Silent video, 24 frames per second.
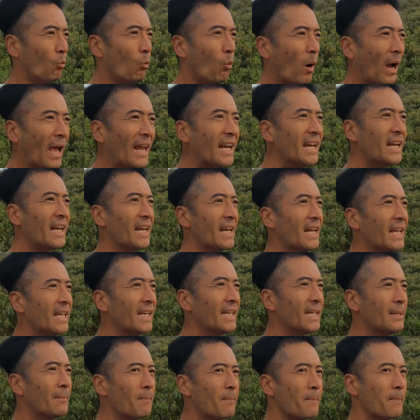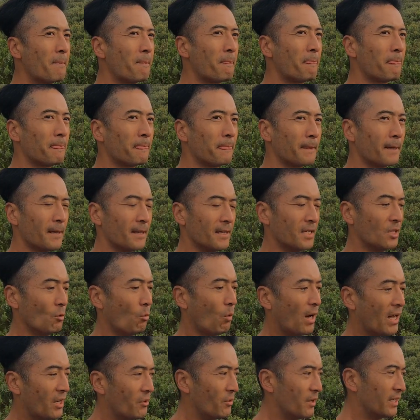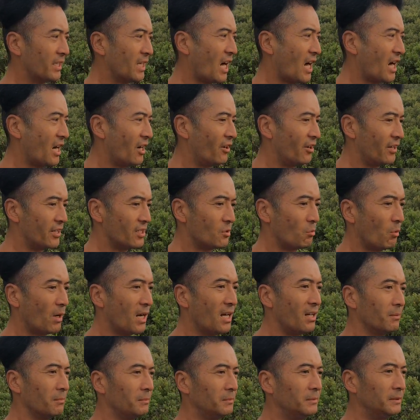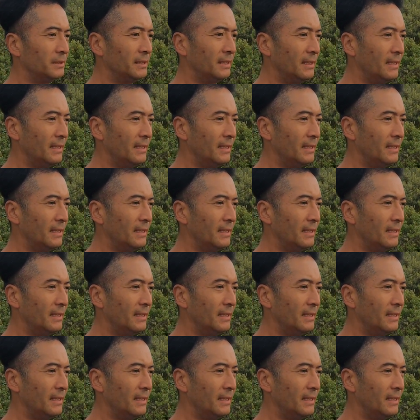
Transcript: when you want to retire as well.